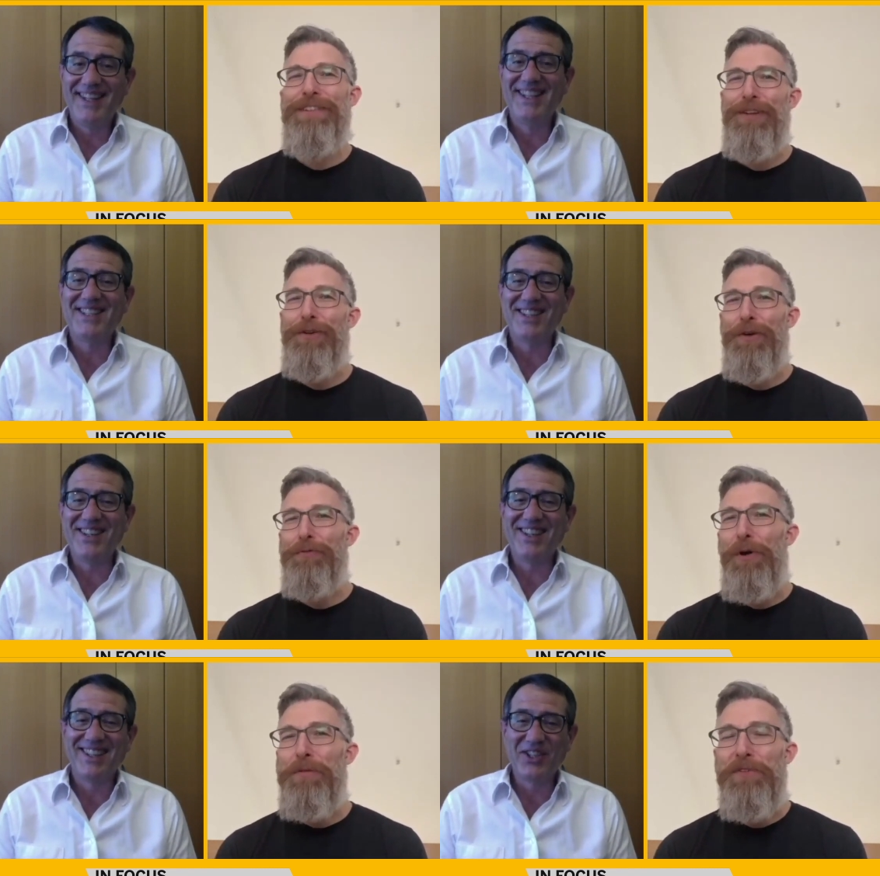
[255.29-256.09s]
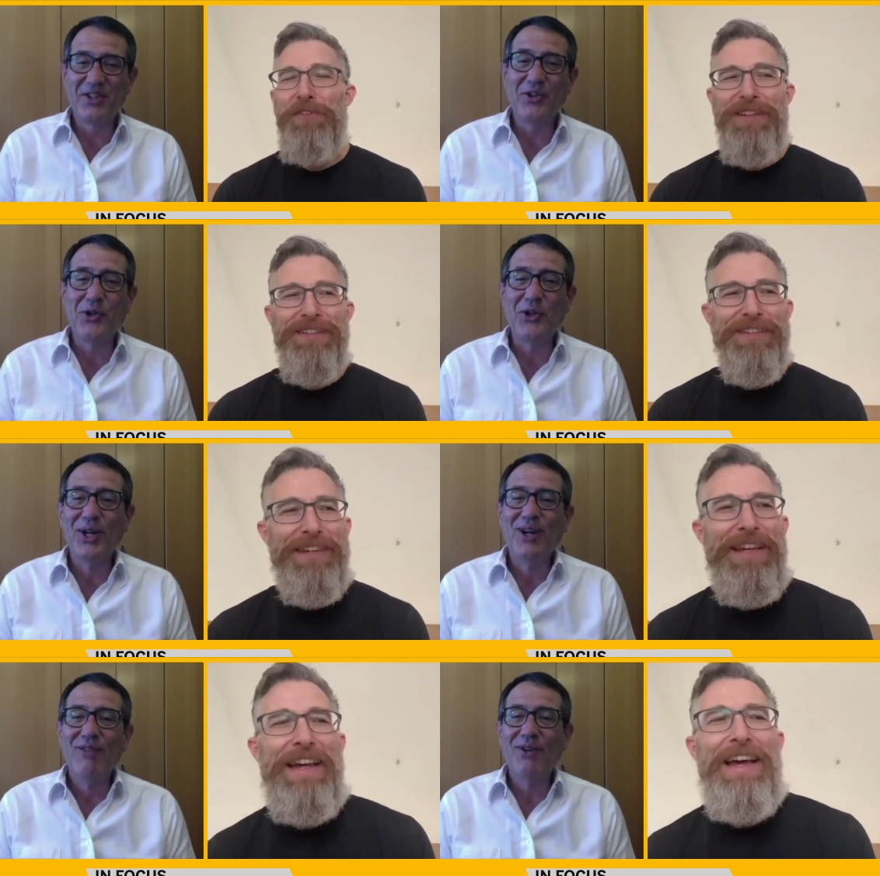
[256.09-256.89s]
Speaker 1: not on work machines.
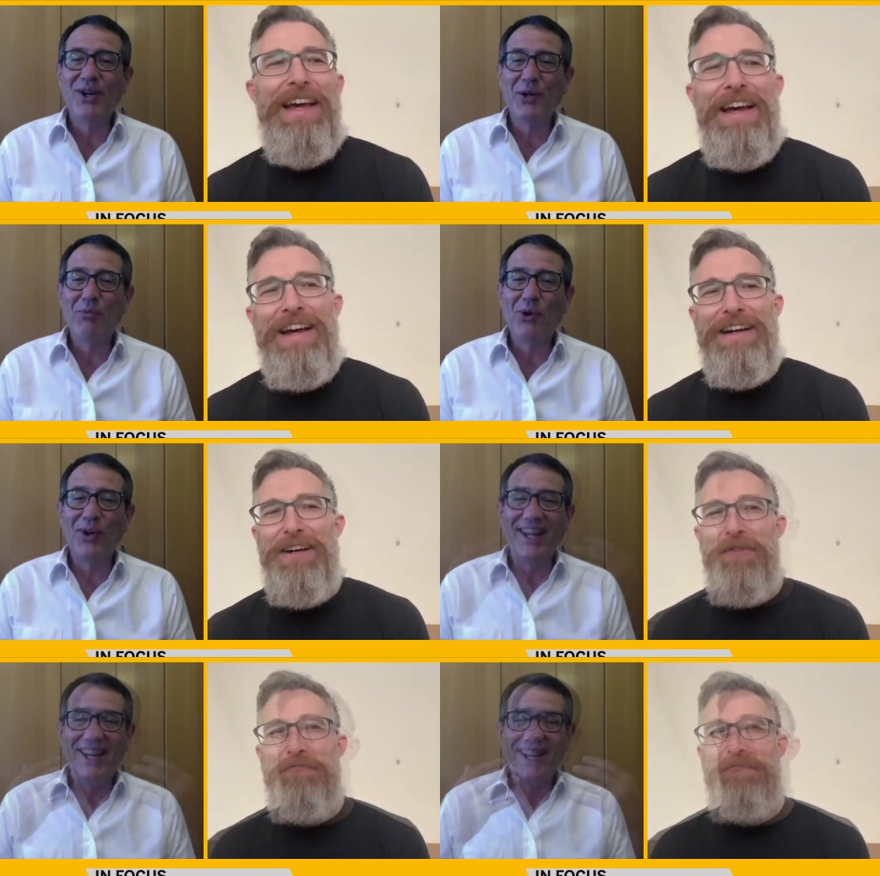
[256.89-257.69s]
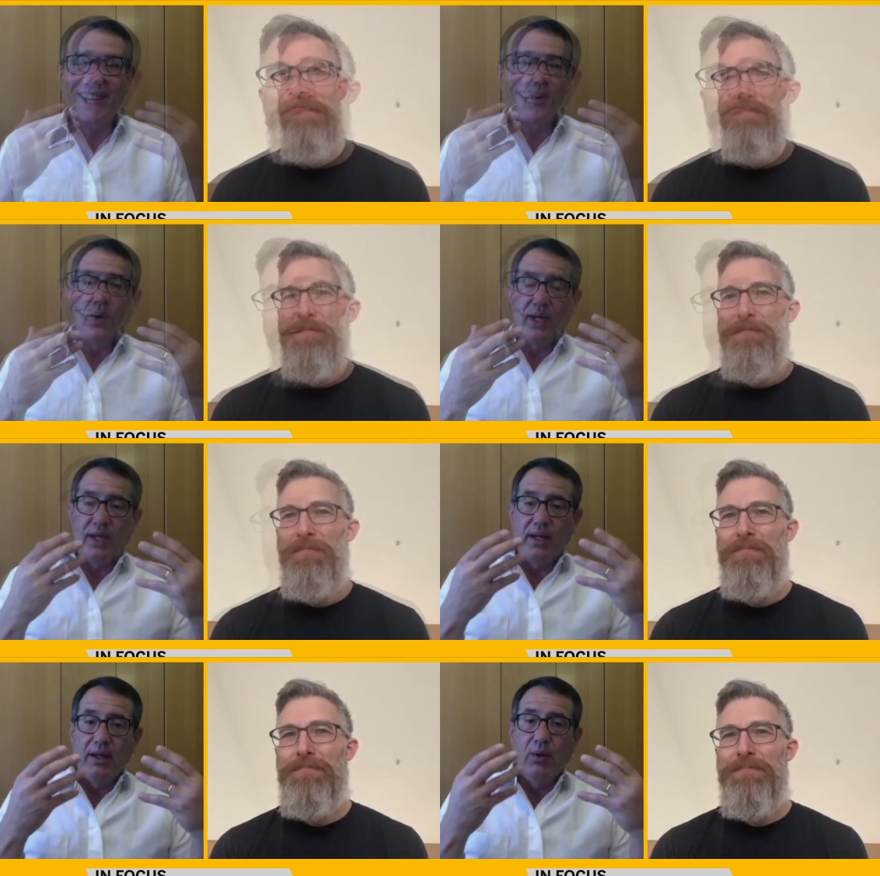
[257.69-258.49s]
Very good point. Um, like,
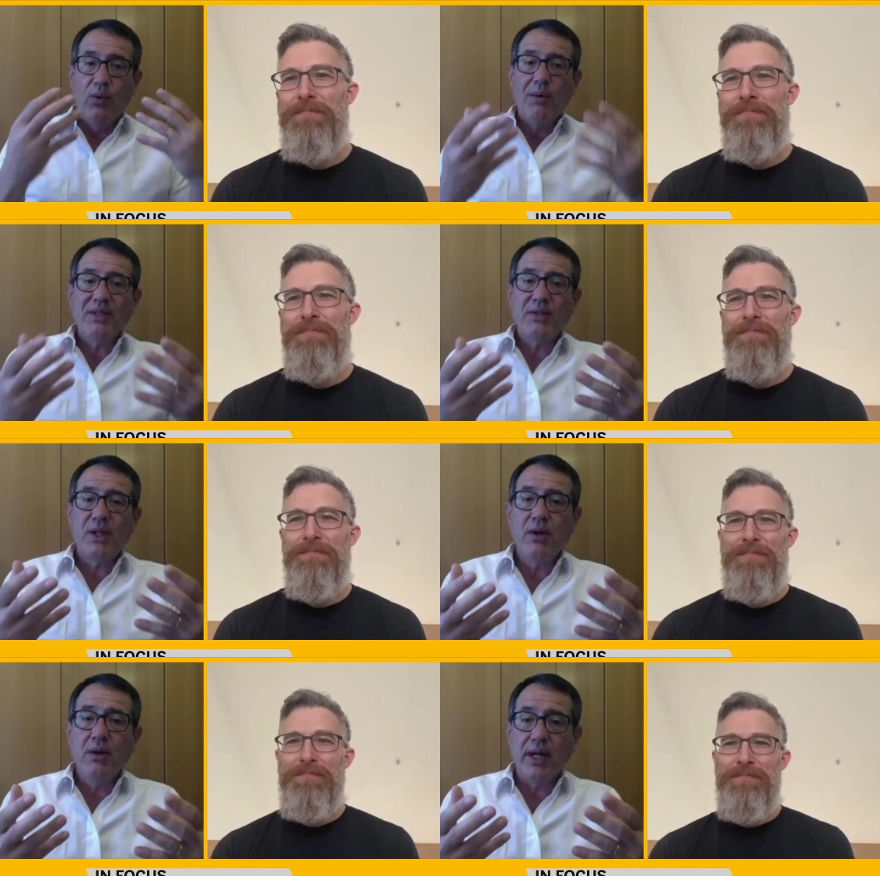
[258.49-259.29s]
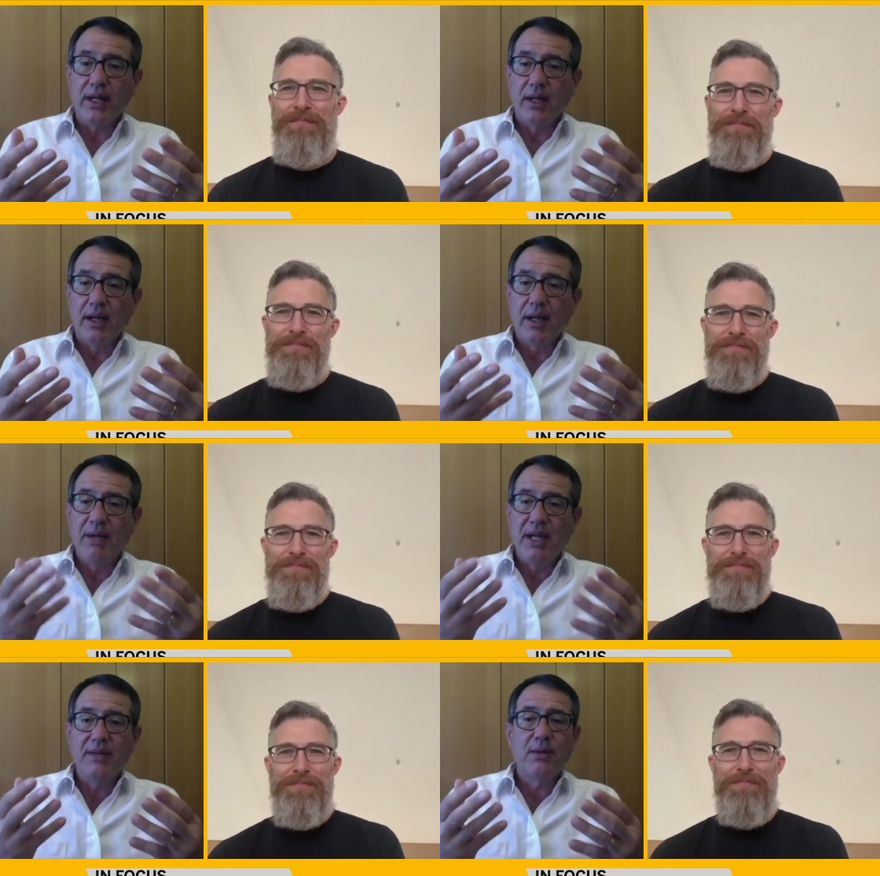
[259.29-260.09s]
what about security? I mean, it's
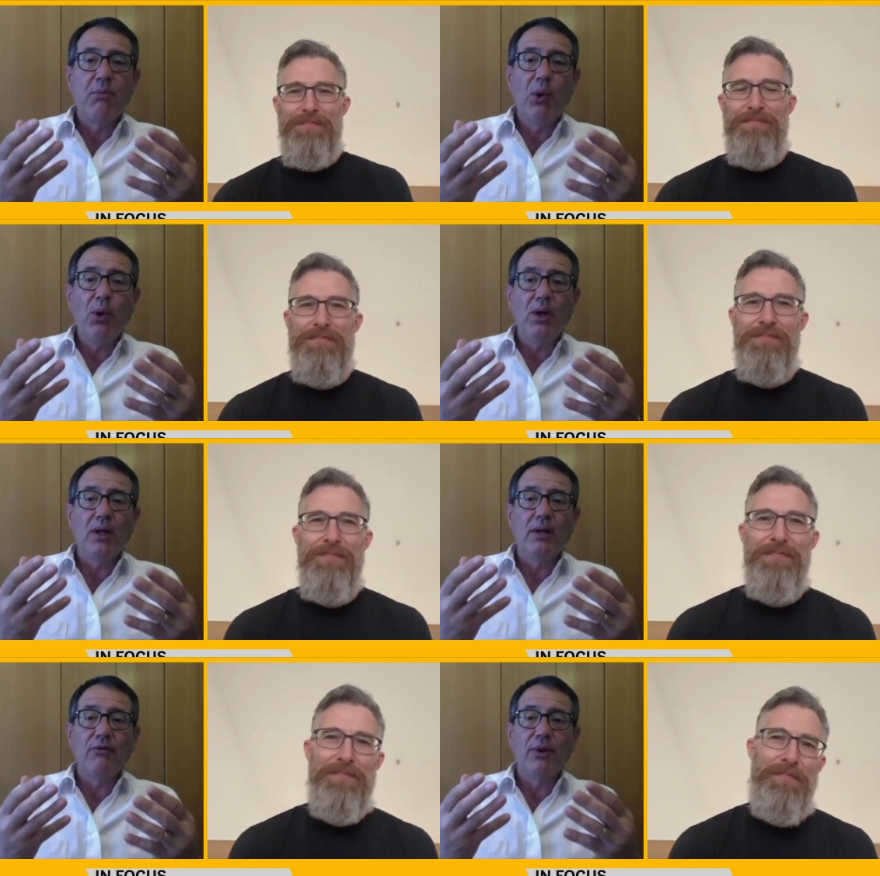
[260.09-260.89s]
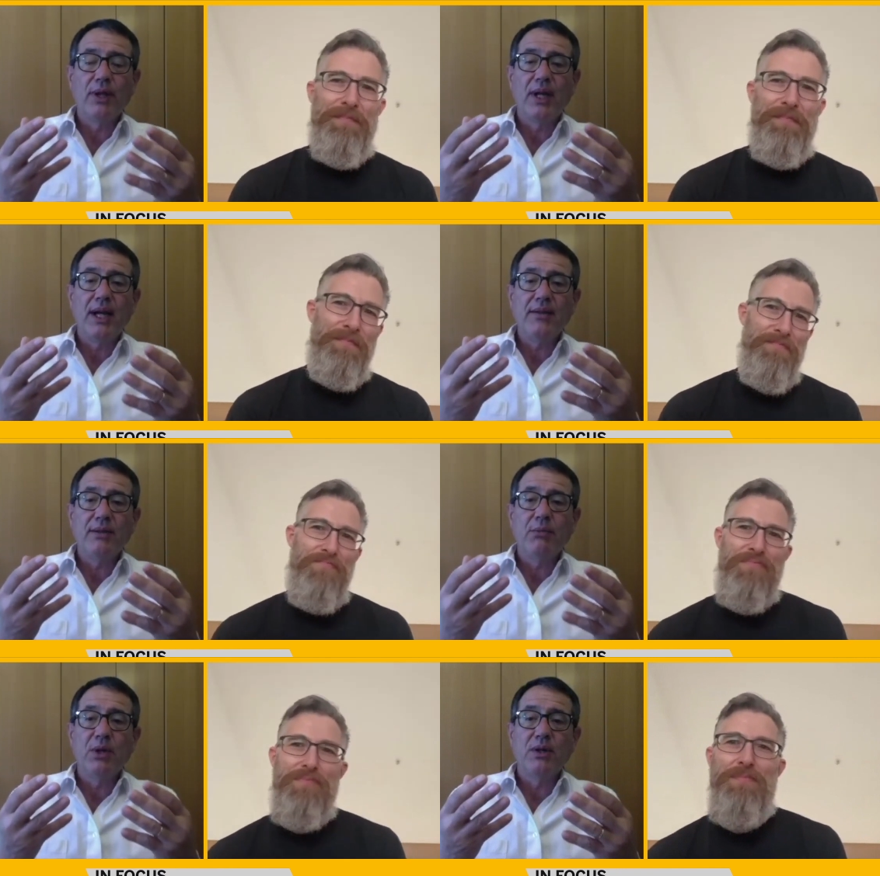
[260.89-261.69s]
important for the
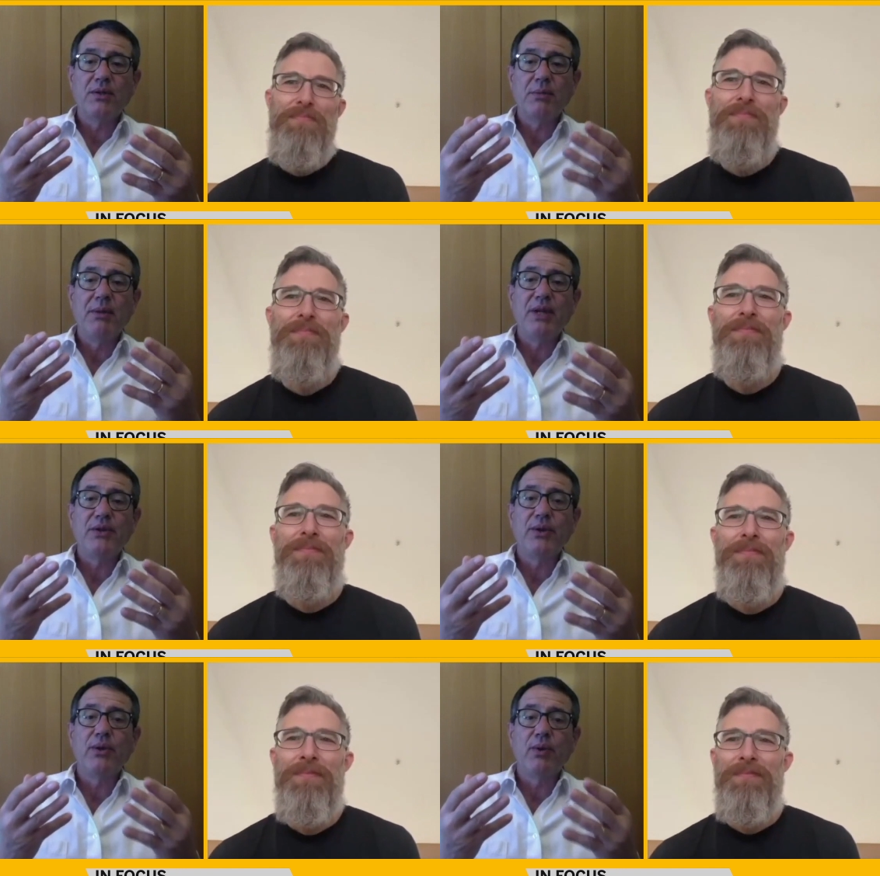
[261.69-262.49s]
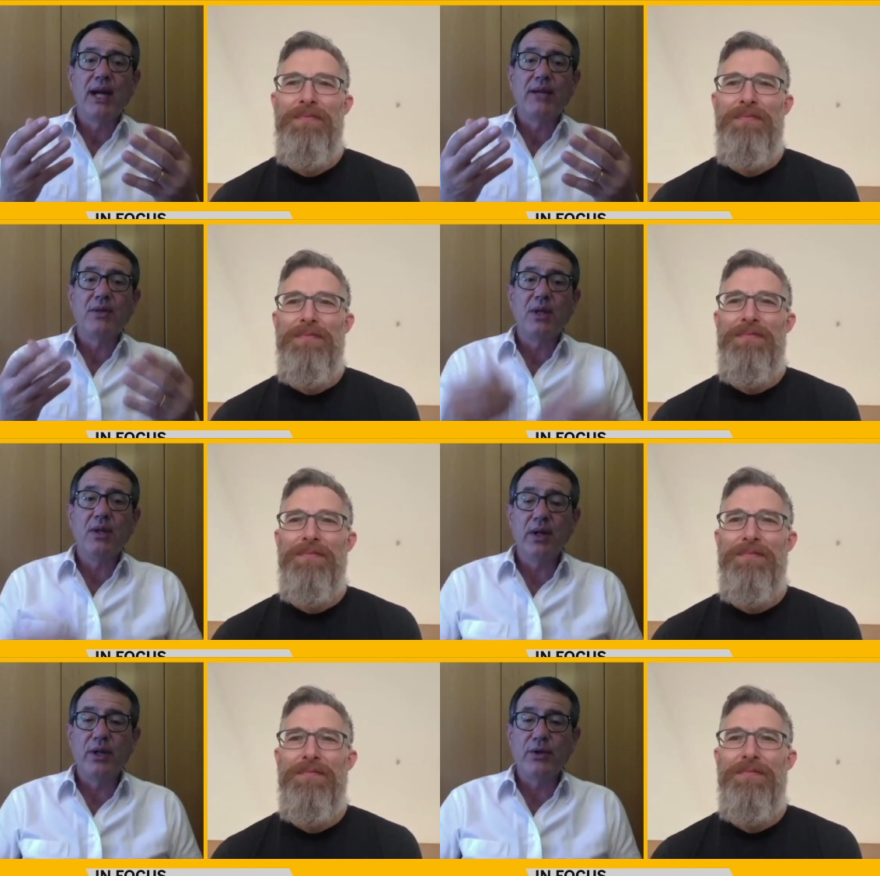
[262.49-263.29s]
customers to make sure that we're at security.
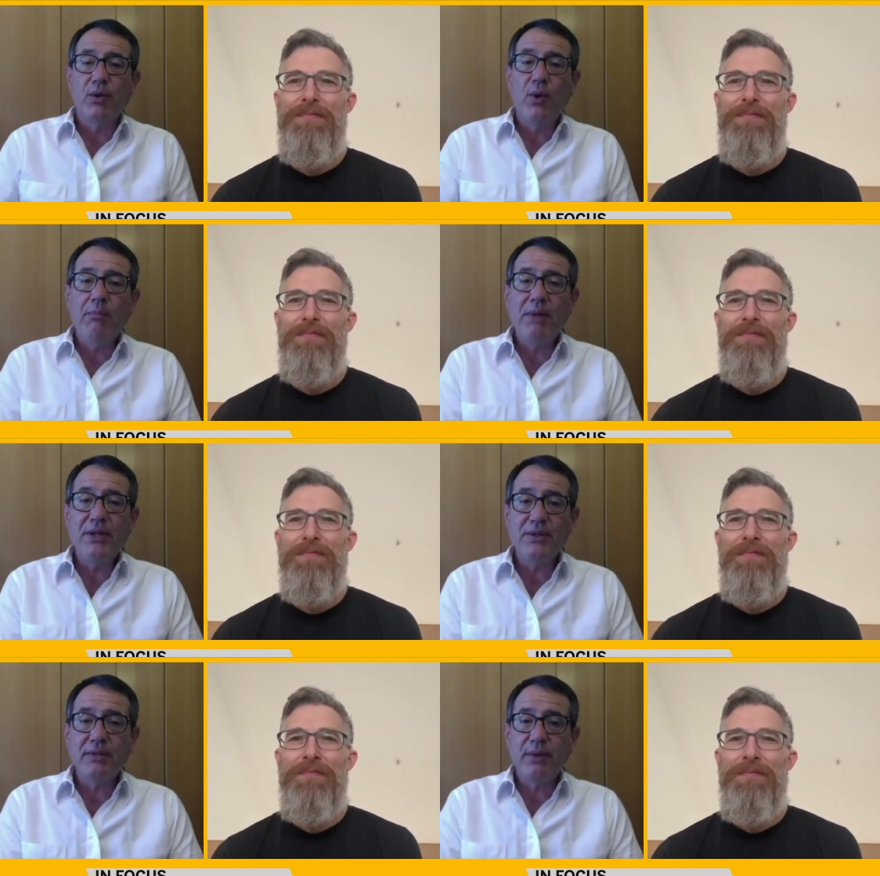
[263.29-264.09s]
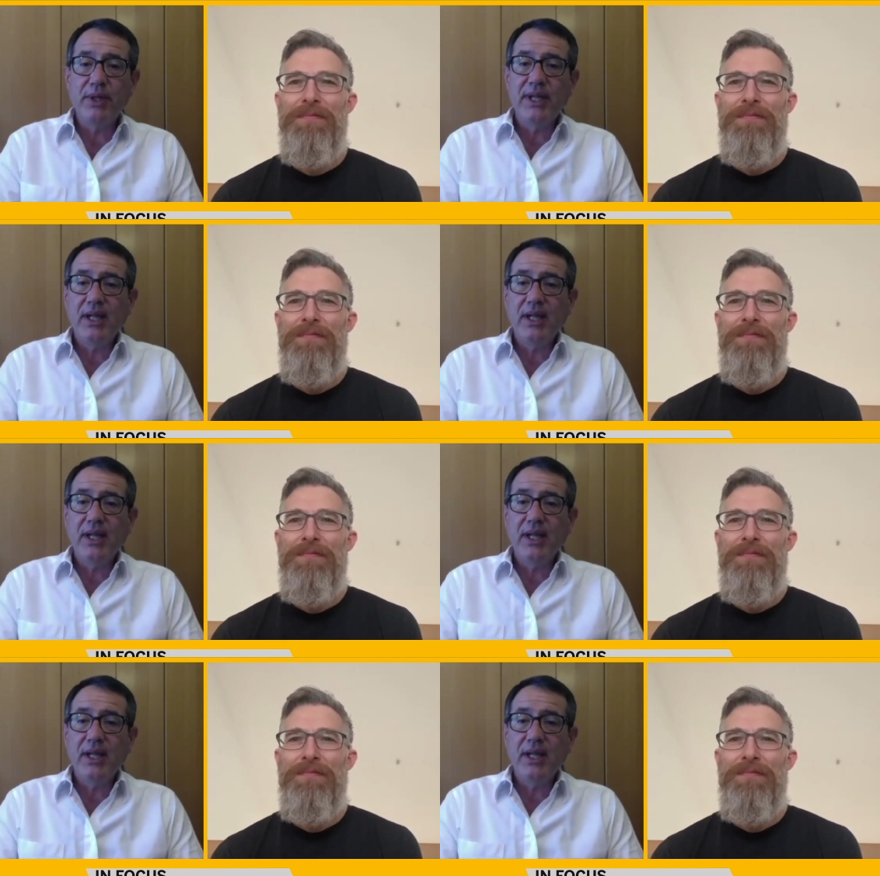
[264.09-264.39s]
So, what measures have we taken?